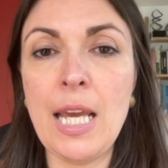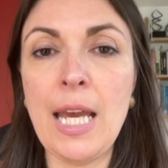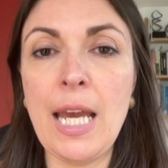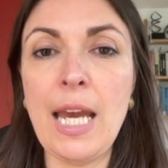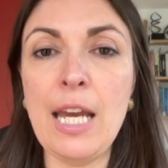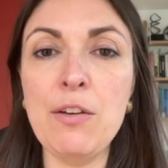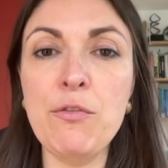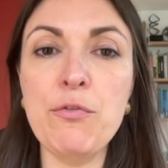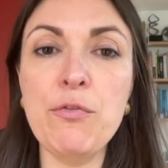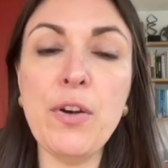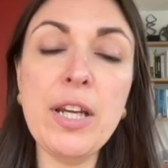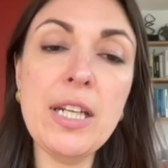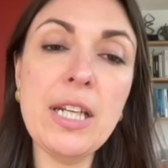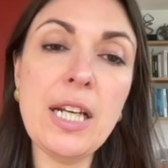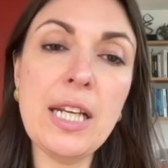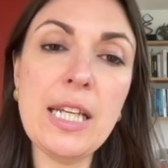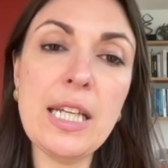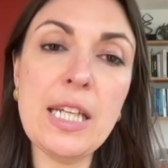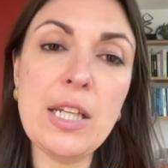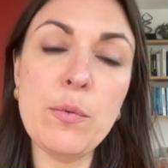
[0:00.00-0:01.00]
And
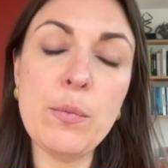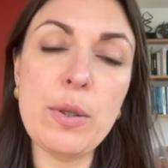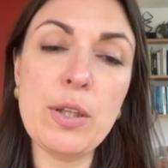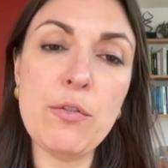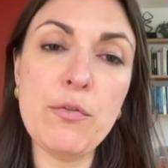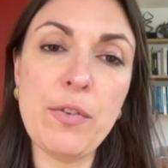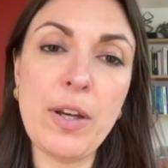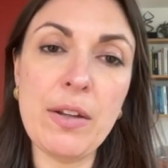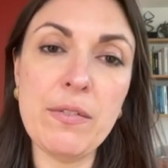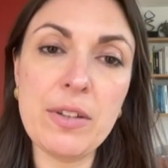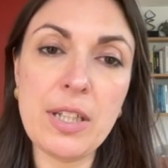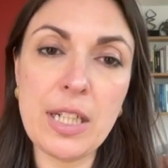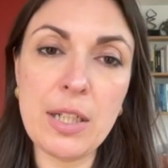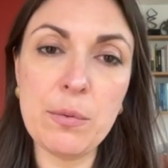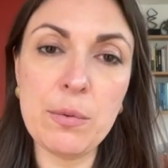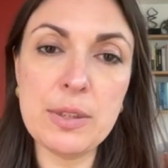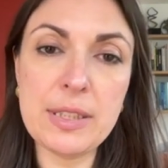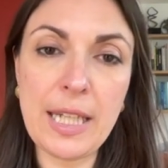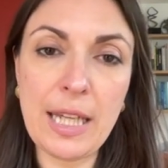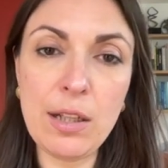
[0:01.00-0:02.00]
finally, we found that it
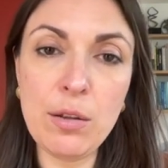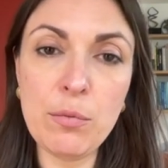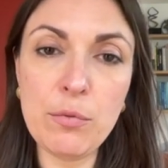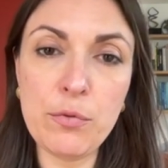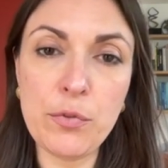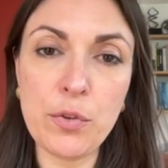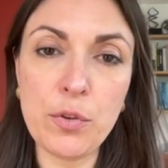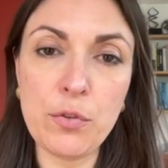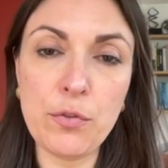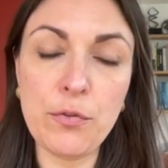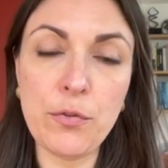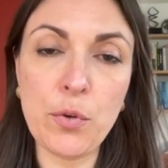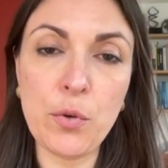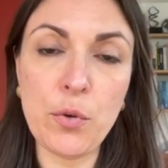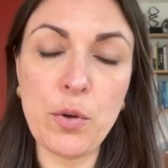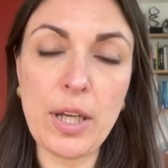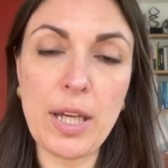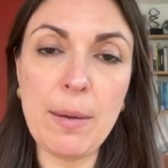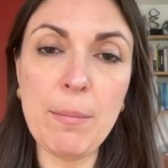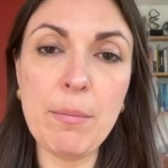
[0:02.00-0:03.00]
was helpful
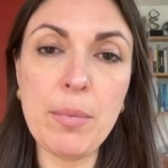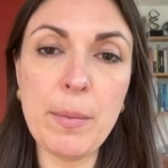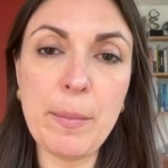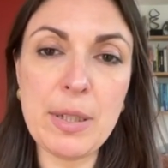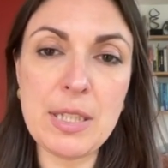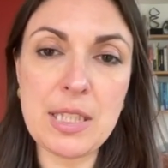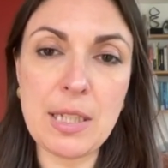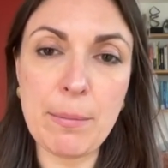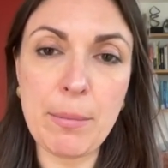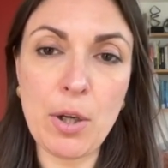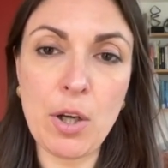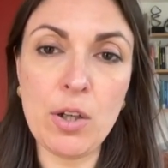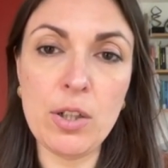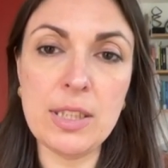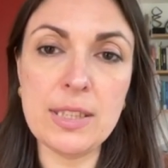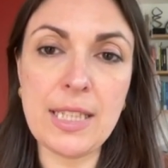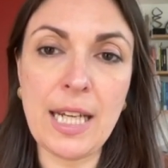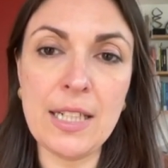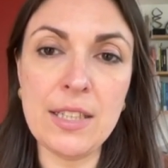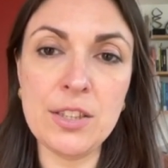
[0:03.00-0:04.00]
for implementing
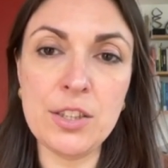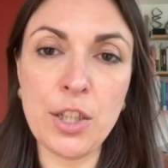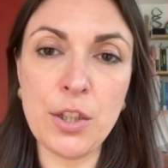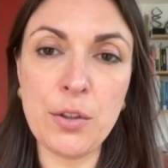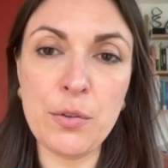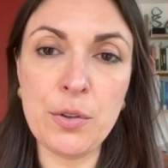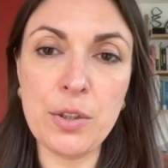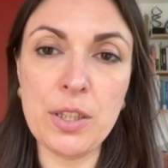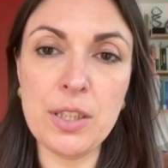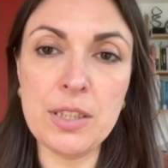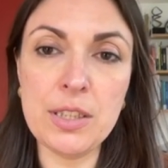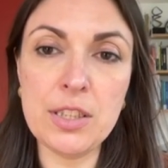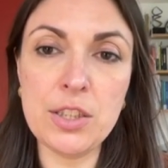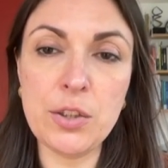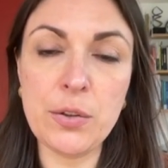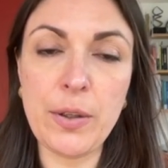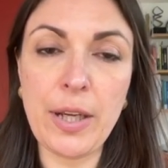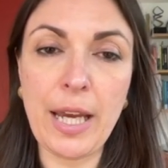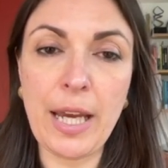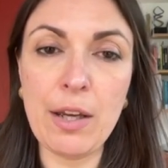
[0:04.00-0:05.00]
partners and donors
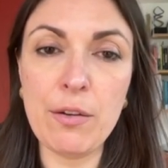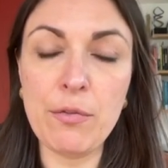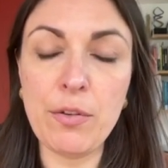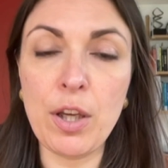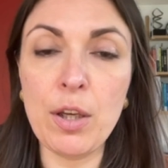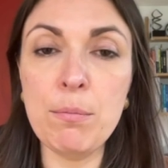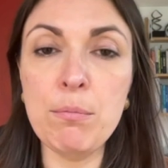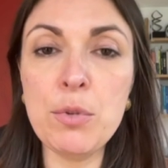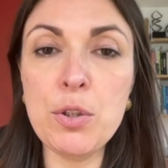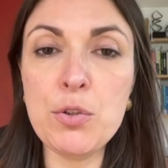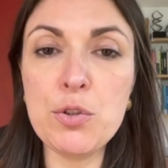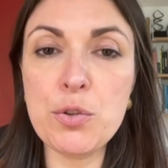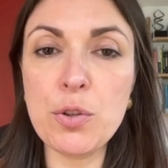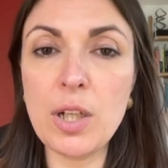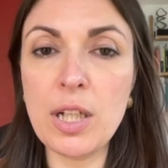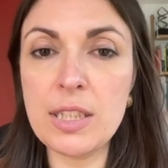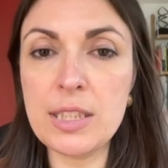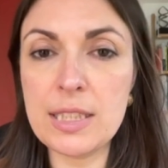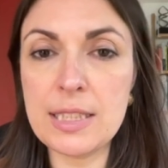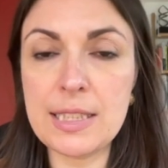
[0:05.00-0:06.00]
to have a
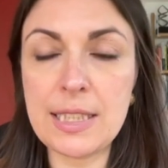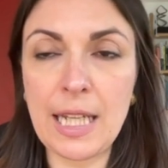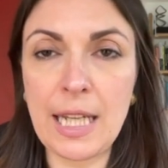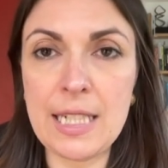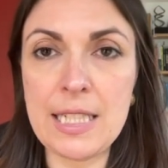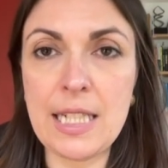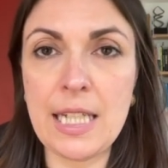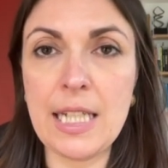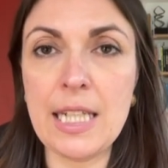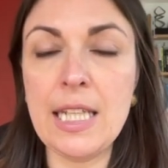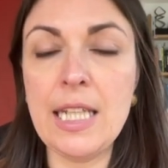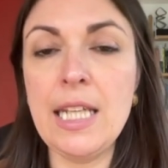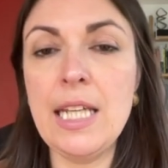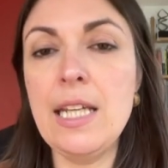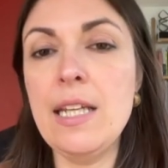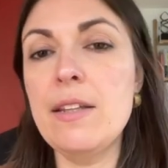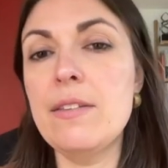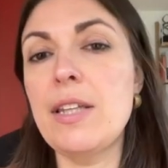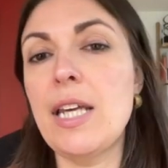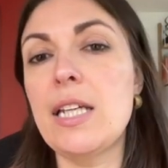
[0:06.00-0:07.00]
mutual understanding
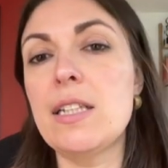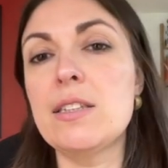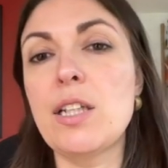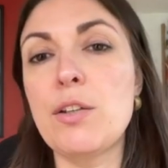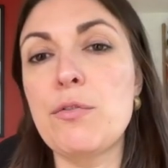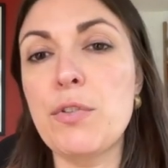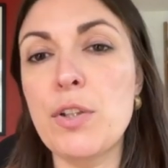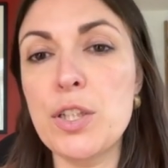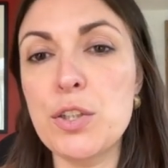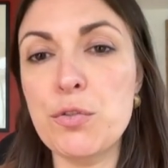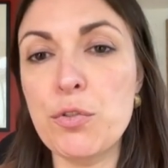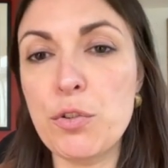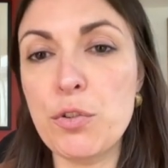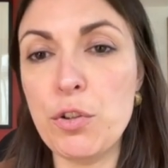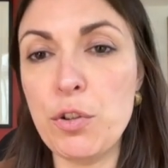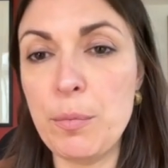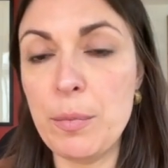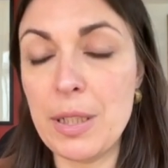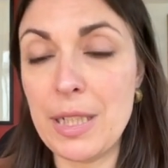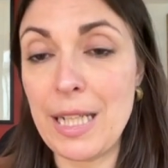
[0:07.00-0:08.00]
that diverse
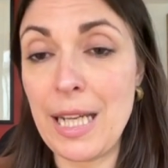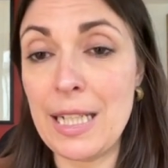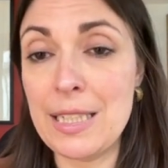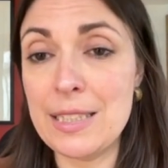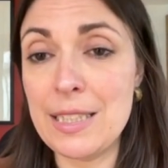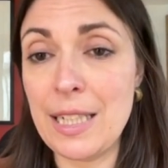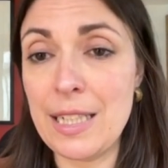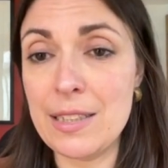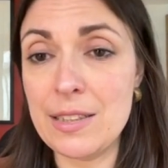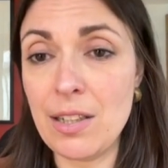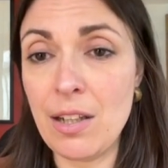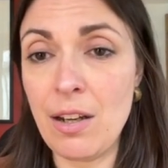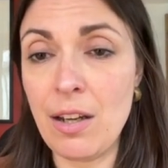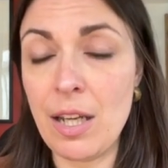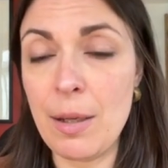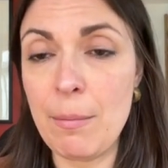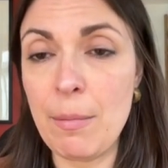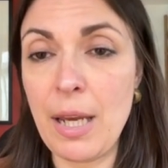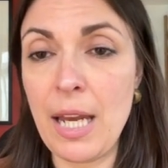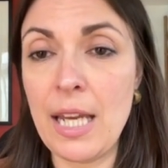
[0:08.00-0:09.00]
recruitment can take
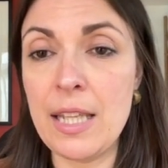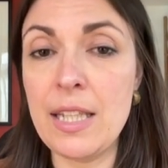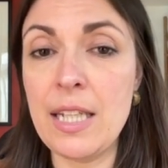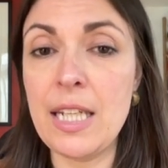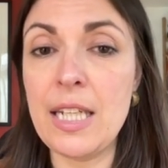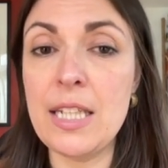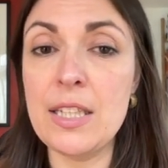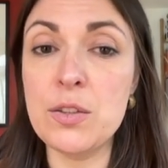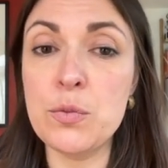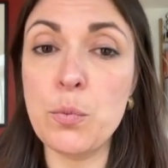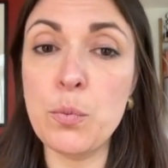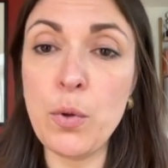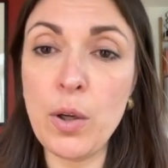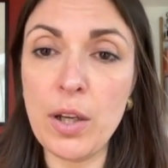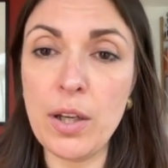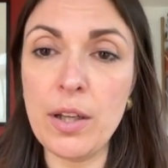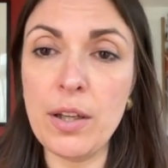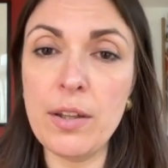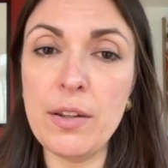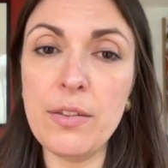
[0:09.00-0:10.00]
time and that it is
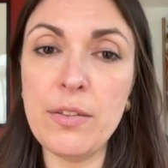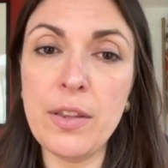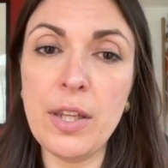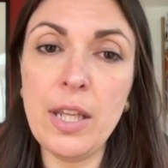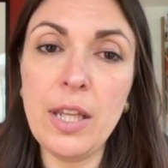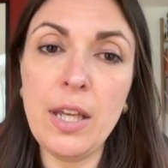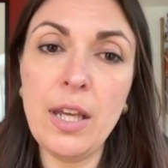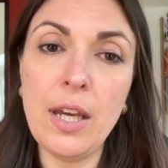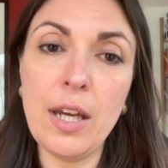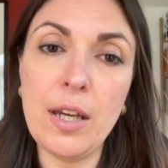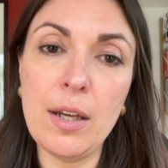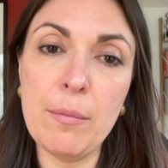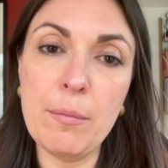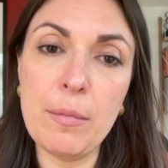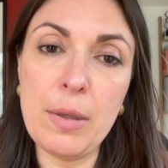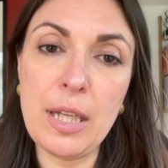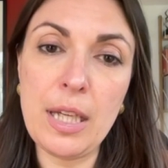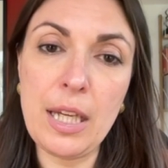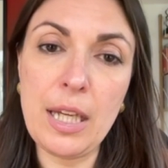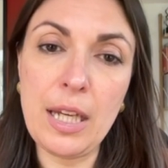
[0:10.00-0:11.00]
worth
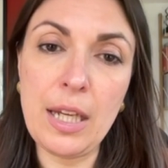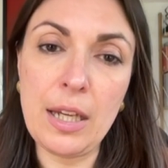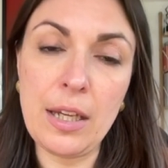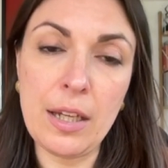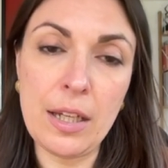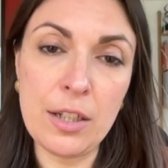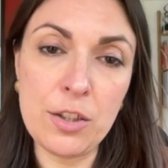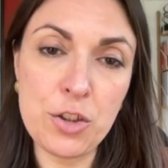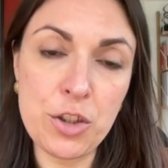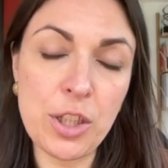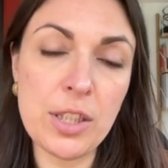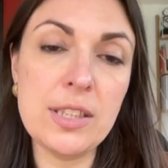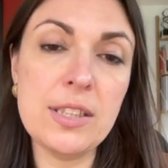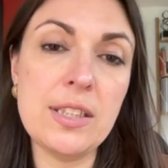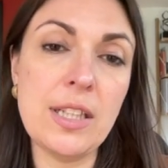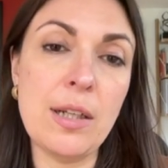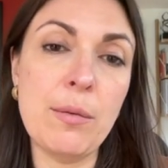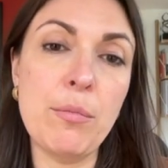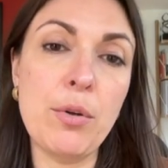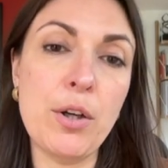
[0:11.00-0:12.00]

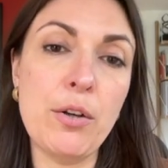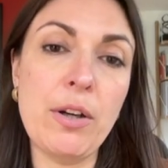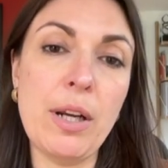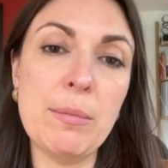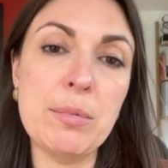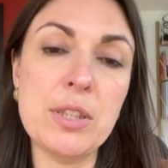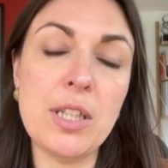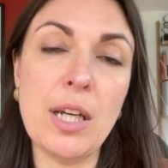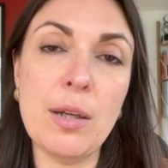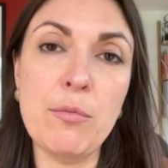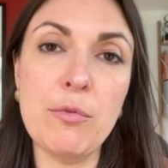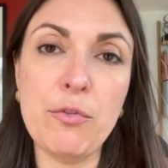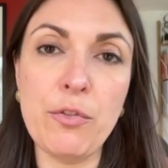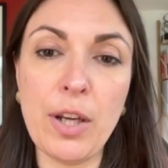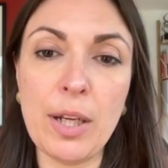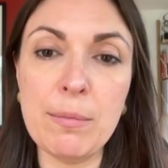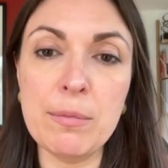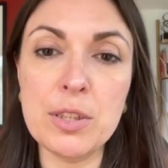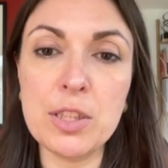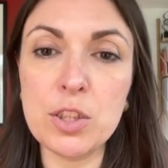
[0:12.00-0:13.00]
adjusting programme
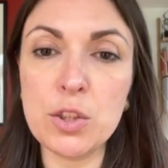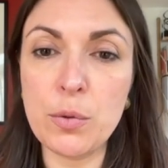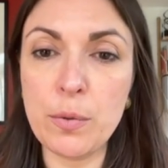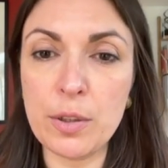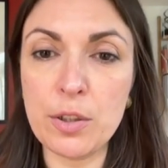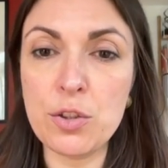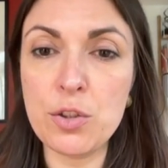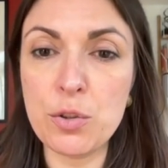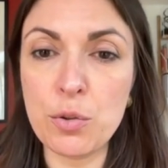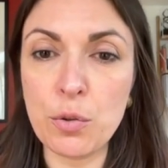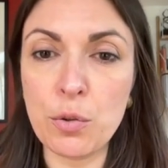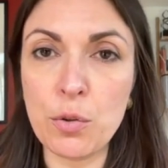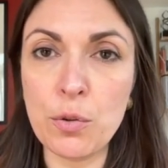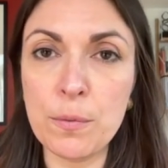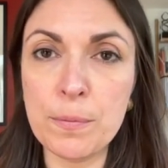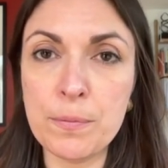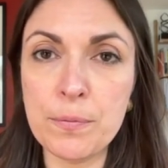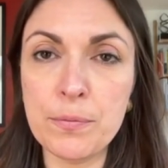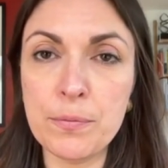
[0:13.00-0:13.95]
timeframes to ensure.